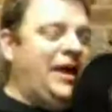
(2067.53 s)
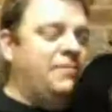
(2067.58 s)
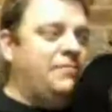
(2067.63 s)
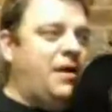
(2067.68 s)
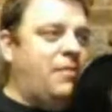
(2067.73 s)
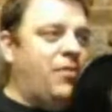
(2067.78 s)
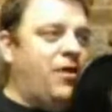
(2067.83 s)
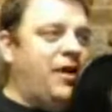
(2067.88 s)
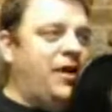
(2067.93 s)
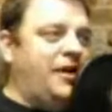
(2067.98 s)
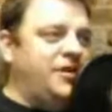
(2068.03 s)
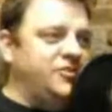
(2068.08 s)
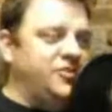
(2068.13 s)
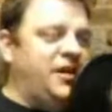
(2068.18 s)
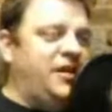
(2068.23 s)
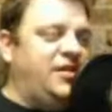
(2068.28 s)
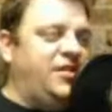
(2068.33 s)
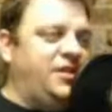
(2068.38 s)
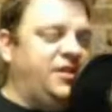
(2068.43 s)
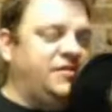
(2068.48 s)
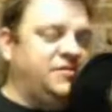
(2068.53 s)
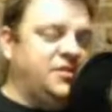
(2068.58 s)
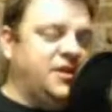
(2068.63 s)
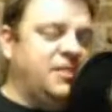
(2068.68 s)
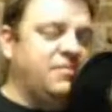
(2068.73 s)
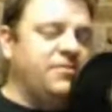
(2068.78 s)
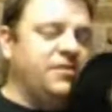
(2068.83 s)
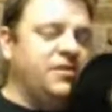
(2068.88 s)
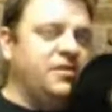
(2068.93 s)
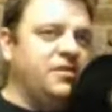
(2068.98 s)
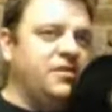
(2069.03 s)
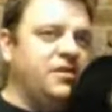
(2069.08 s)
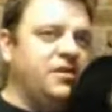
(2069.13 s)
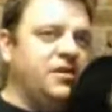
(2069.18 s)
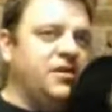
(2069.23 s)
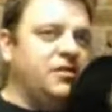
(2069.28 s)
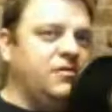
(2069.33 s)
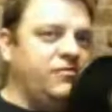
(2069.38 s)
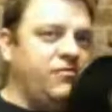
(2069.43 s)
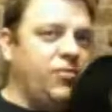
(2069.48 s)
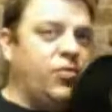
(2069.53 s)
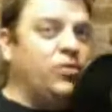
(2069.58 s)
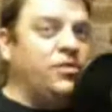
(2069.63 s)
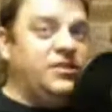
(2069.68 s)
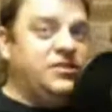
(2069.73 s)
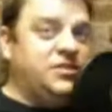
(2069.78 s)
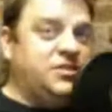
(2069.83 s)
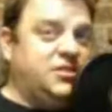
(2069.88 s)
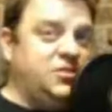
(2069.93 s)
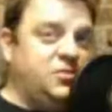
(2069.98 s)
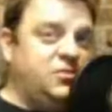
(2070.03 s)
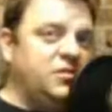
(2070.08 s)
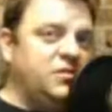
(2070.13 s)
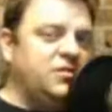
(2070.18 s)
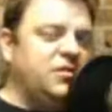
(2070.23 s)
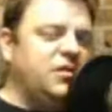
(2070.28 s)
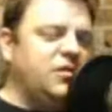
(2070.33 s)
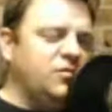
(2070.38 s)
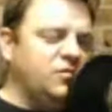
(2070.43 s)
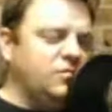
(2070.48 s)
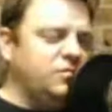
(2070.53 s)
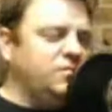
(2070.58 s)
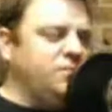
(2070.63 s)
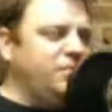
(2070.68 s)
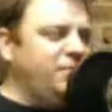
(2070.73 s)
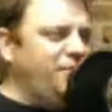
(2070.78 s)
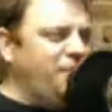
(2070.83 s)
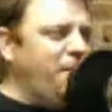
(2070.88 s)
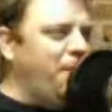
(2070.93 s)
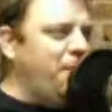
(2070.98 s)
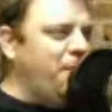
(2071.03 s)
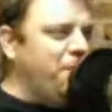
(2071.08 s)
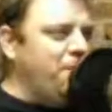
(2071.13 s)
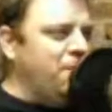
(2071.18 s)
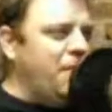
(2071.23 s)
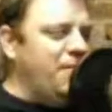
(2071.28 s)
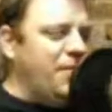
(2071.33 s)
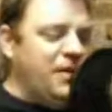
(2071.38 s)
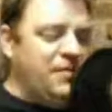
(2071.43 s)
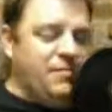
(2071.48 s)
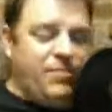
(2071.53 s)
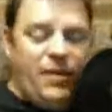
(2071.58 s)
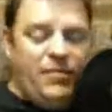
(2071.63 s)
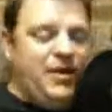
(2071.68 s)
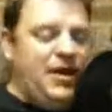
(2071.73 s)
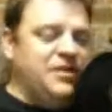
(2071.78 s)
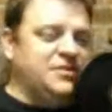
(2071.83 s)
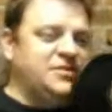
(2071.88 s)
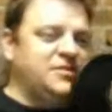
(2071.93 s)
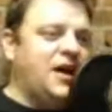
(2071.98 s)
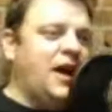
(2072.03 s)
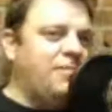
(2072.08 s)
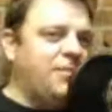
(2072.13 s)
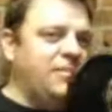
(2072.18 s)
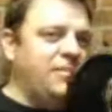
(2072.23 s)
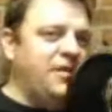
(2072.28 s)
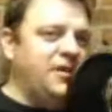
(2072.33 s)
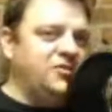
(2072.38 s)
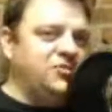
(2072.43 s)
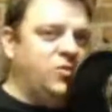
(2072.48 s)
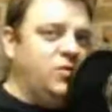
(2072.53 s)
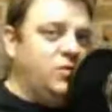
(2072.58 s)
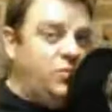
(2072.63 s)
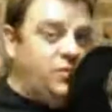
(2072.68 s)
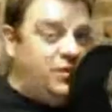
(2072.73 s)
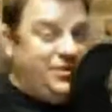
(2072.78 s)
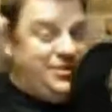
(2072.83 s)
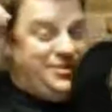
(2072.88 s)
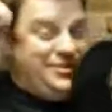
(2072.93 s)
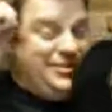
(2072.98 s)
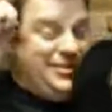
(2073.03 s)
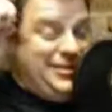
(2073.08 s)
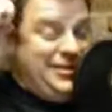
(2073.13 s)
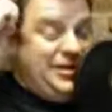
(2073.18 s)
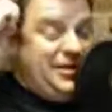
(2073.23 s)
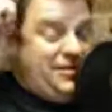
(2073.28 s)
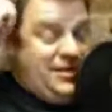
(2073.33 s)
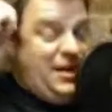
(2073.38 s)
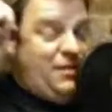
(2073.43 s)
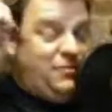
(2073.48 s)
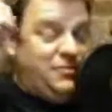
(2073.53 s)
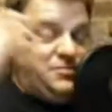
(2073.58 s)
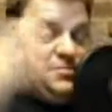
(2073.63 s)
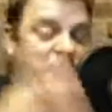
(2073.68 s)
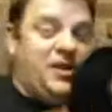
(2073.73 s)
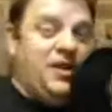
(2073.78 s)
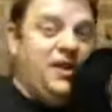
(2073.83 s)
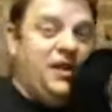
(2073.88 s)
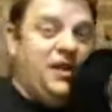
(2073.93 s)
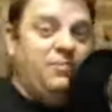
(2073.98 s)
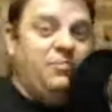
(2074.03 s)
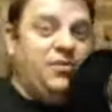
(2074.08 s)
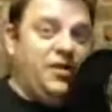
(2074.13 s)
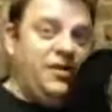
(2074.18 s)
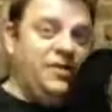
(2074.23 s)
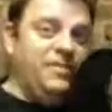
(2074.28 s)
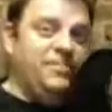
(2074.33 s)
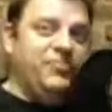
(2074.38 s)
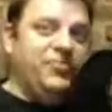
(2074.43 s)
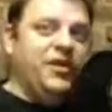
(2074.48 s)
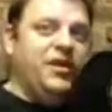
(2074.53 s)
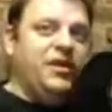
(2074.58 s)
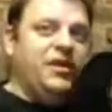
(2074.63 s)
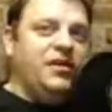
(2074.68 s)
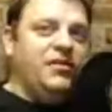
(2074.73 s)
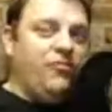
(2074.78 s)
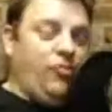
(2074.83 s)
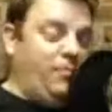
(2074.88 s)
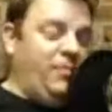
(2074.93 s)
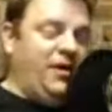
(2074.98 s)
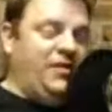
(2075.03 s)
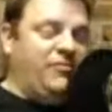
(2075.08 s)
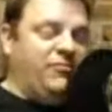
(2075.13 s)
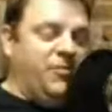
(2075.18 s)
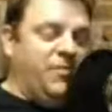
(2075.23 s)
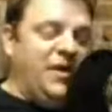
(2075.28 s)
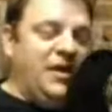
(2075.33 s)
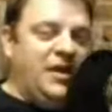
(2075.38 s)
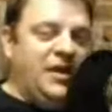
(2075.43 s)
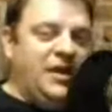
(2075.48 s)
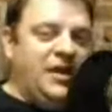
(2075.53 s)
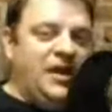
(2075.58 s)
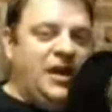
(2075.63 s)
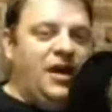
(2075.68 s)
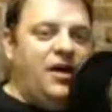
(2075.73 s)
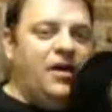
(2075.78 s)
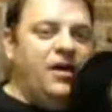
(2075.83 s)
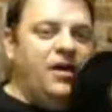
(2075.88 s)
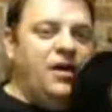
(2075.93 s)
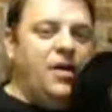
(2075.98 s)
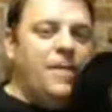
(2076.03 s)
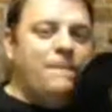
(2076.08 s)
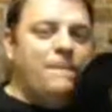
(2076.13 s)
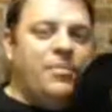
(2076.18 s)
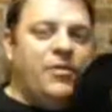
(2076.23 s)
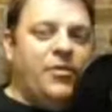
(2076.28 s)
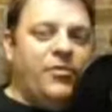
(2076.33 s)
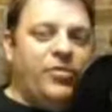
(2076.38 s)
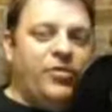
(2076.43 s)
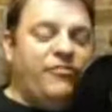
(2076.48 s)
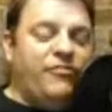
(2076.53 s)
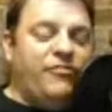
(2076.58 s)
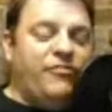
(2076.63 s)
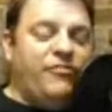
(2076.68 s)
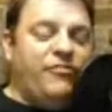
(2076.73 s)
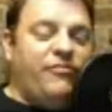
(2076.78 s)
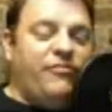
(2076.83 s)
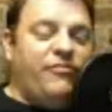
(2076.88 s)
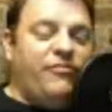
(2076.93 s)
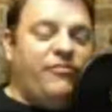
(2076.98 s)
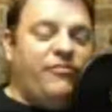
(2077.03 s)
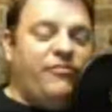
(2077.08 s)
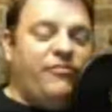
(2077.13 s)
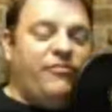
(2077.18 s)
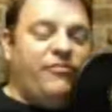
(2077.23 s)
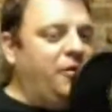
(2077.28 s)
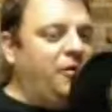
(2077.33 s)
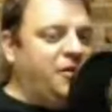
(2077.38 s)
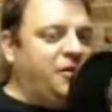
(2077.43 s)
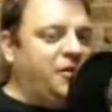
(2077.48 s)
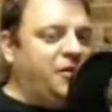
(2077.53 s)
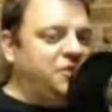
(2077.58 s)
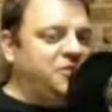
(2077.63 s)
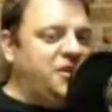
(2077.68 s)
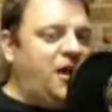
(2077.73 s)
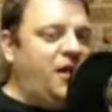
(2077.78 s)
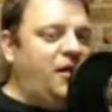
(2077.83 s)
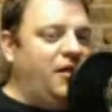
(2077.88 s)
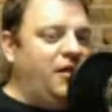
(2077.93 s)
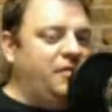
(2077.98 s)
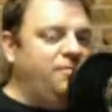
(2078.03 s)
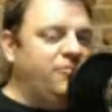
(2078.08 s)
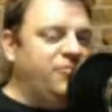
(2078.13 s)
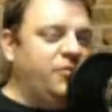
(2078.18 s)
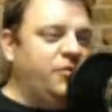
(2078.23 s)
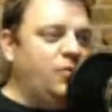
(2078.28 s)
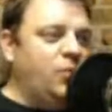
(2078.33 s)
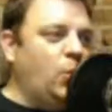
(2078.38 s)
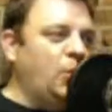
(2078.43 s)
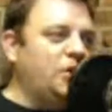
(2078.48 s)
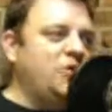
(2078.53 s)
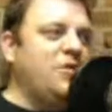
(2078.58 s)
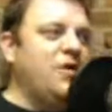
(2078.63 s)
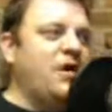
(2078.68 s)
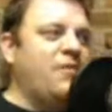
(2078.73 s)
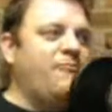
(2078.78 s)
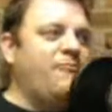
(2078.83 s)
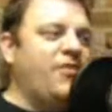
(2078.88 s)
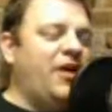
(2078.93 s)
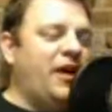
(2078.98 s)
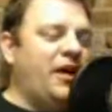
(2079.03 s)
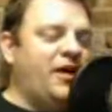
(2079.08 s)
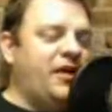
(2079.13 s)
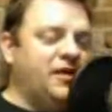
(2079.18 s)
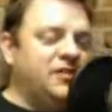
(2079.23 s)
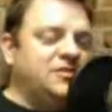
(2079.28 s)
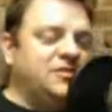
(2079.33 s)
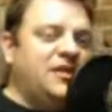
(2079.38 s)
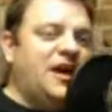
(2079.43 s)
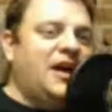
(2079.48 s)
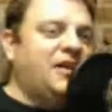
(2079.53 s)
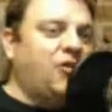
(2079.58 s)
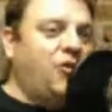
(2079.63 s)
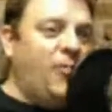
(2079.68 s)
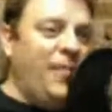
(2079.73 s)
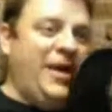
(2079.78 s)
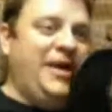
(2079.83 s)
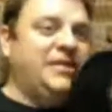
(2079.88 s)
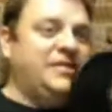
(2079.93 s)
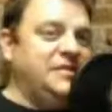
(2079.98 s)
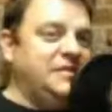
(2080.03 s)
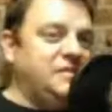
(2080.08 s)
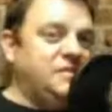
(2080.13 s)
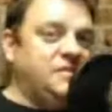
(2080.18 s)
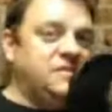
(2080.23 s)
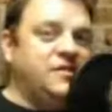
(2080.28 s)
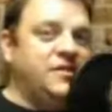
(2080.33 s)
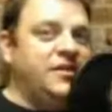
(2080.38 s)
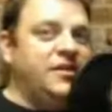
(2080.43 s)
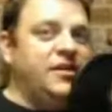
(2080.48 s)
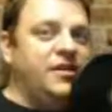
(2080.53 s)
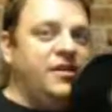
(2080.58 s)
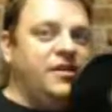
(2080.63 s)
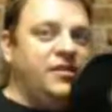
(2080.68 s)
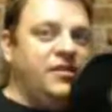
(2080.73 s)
my brain trying to think of something for this that would, maybe probably not top the Metroid one because that was big, or big for me anyhow. But the first time I played Metal Gear Solid, when you fight Psycho Mantis, the